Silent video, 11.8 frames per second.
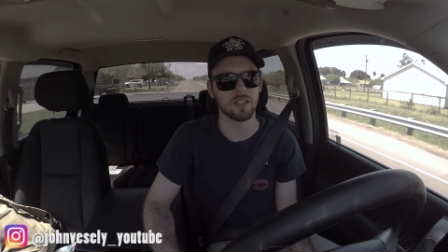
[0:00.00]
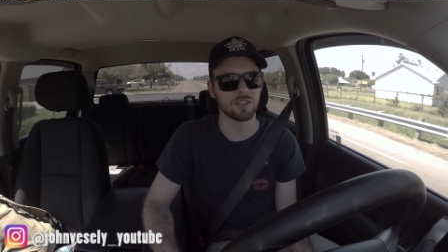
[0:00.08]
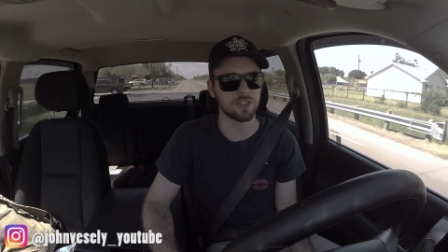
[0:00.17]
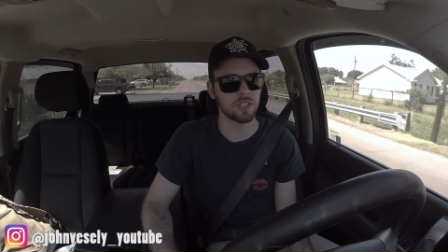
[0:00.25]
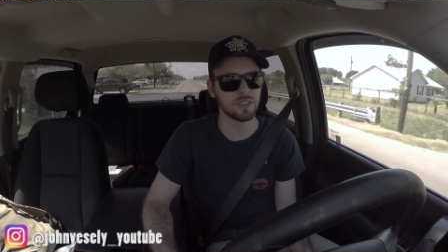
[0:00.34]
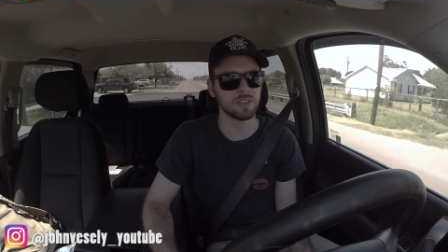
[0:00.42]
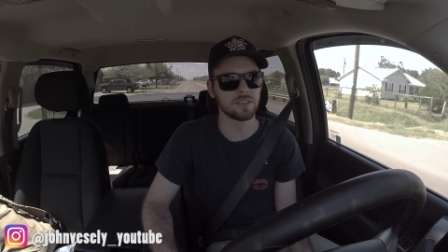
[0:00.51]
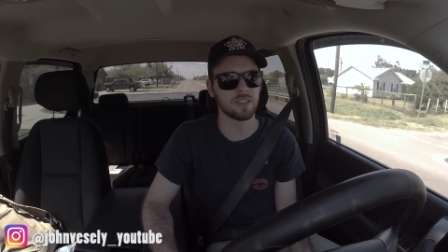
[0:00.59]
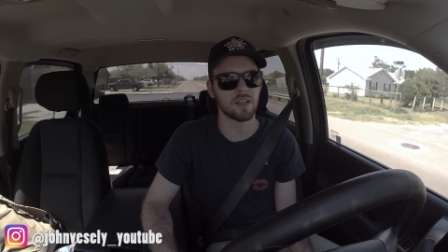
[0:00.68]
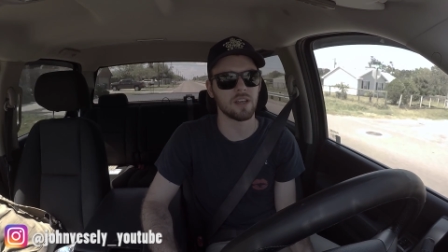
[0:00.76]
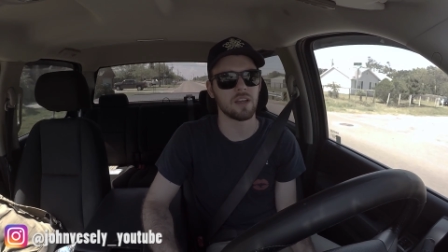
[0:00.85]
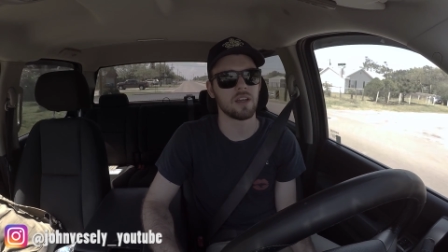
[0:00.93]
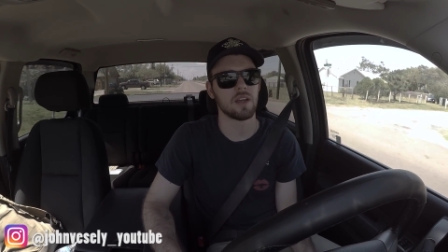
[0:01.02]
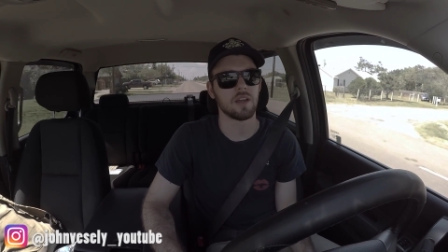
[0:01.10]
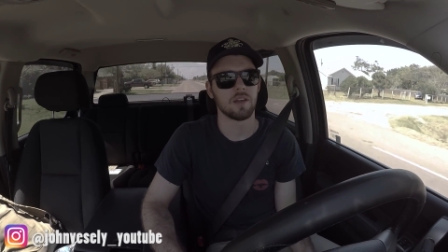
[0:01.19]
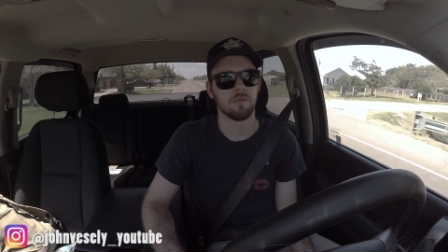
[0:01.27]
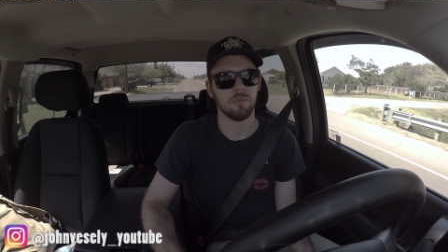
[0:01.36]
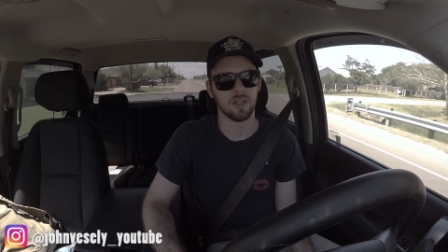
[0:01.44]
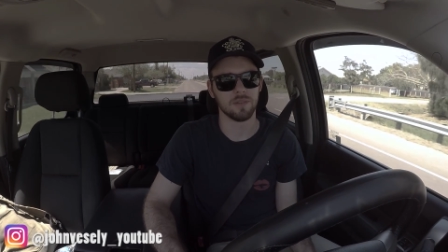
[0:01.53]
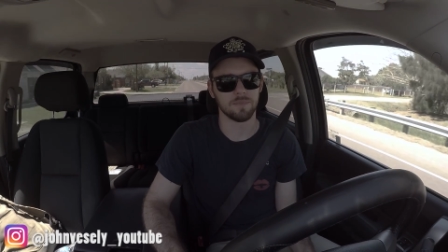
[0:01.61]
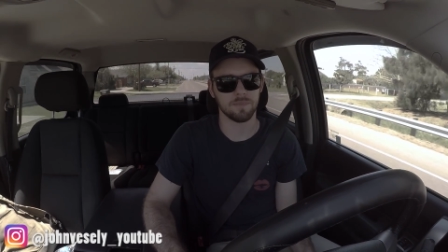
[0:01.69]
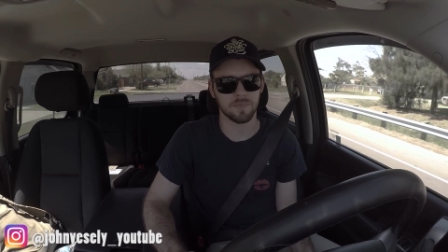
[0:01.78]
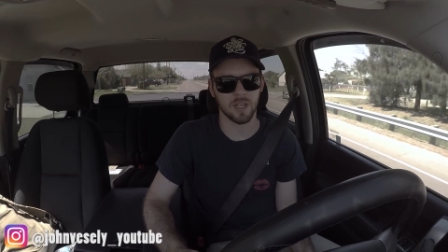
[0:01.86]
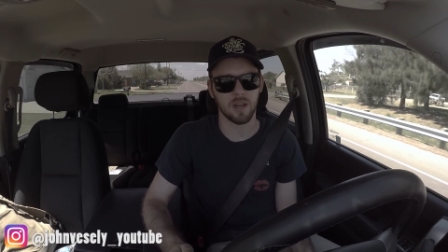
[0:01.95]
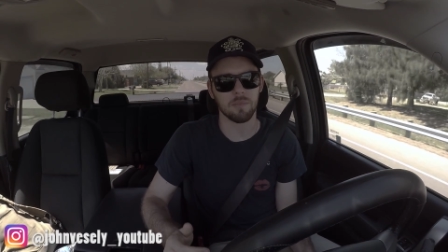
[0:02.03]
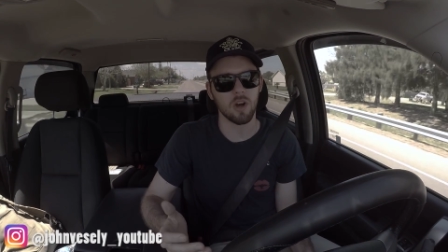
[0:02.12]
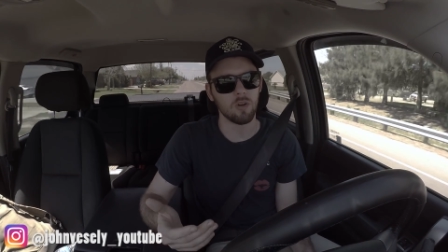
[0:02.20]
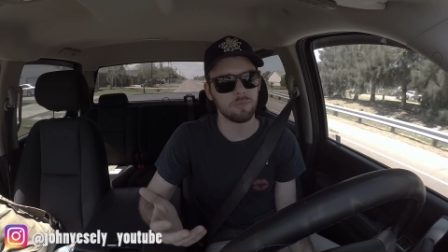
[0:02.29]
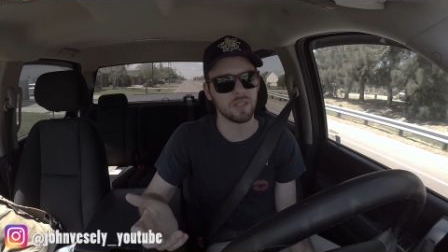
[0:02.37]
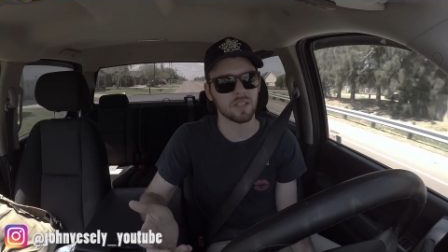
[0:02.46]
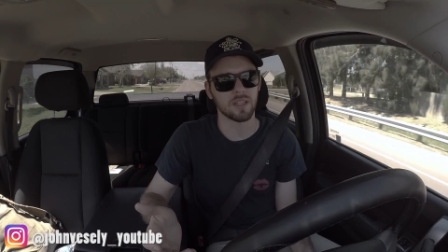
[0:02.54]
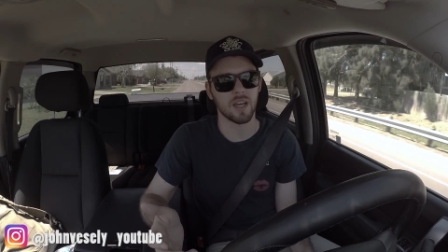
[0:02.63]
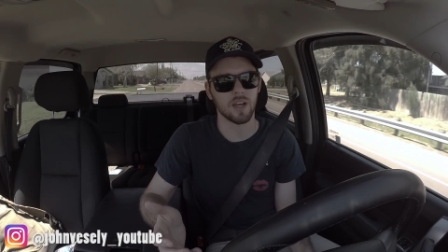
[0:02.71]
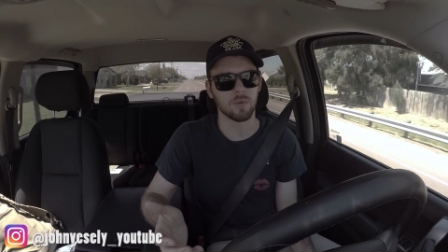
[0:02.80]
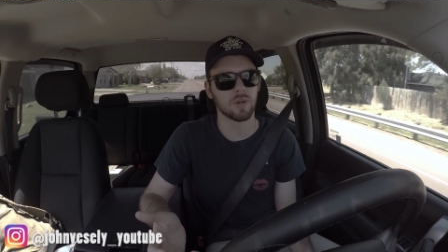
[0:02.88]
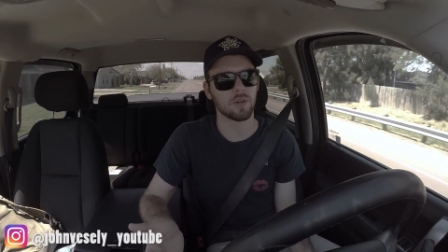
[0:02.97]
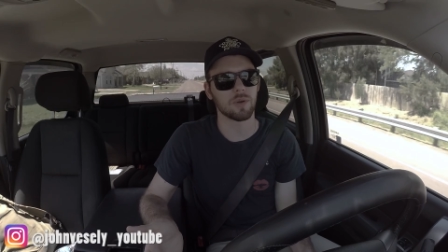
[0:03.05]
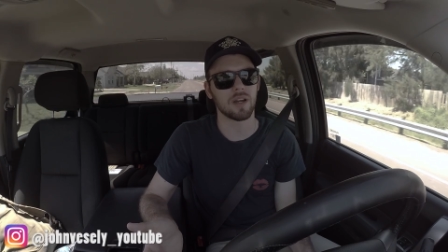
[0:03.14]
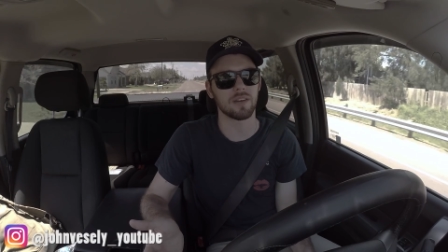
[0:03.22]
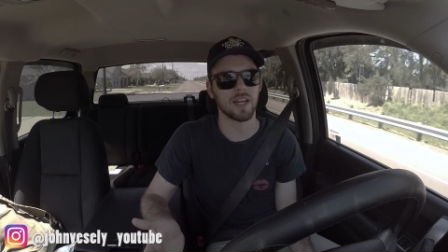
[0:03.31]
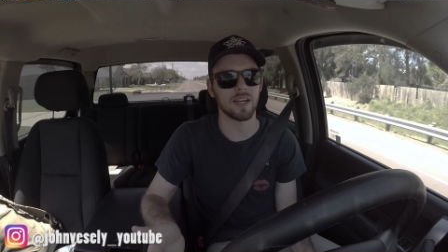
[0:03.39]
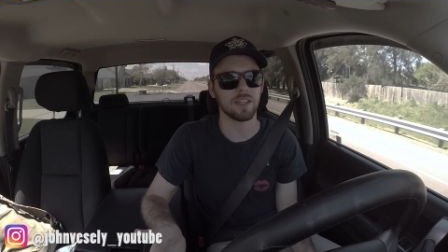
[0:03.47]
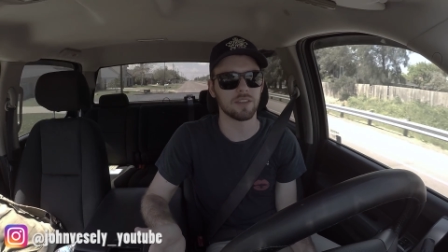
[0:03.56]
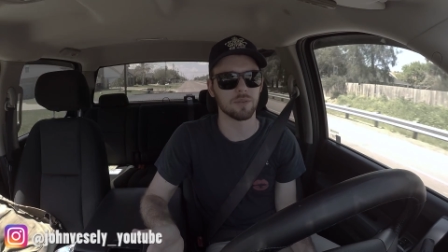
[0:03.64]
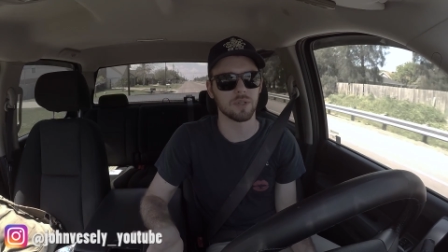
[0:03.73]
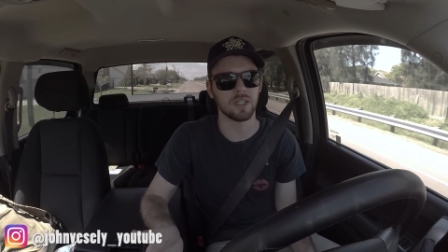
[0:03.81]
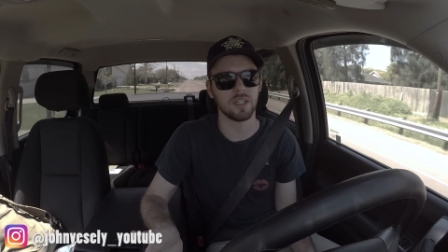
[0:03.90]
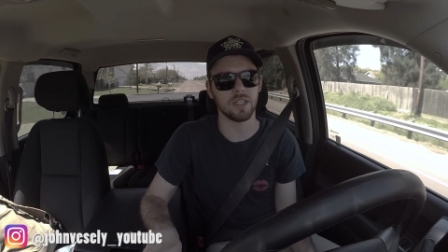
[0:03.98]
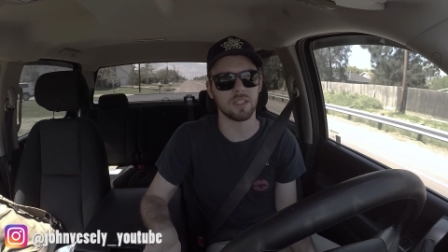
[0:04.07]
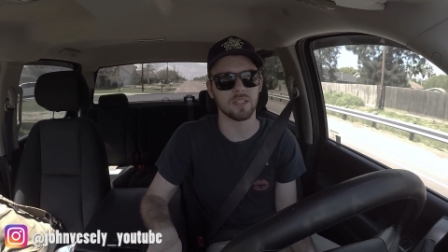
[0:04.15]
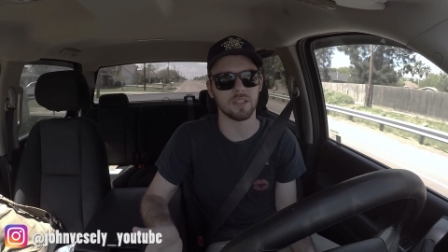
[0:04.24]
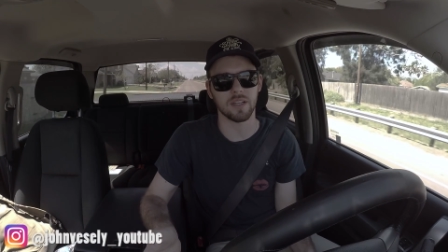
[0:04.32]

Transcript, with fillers: It shouldn't, but I'm hoping I run around 93 to